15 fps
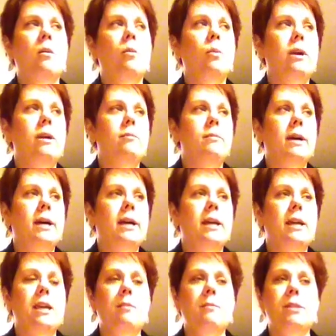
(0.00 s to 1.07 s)
when my
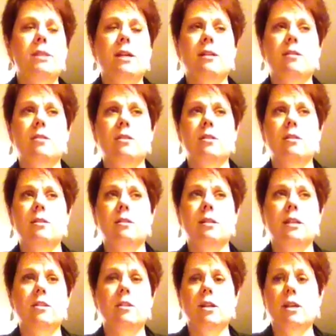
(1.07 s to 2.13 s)

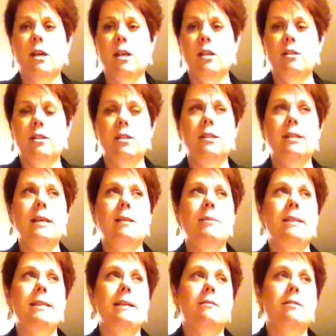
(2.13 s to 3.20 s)
hematologist/oncologist sat me
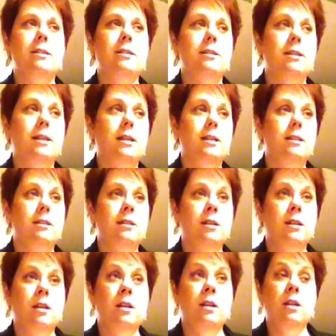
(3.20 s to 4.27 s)
down and said,
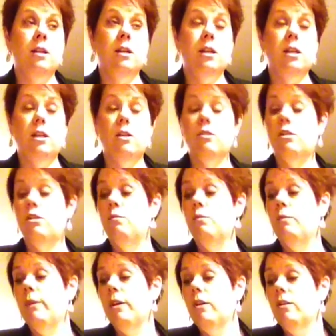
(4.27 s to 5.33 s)
your
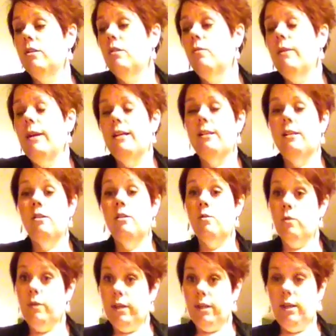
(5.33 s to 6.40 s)
tumor markers are rising too
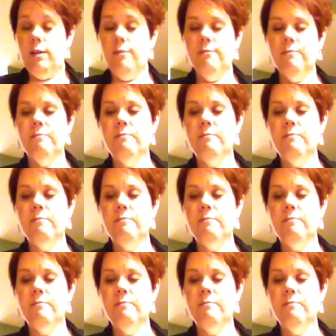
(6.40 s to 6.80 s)
quickly,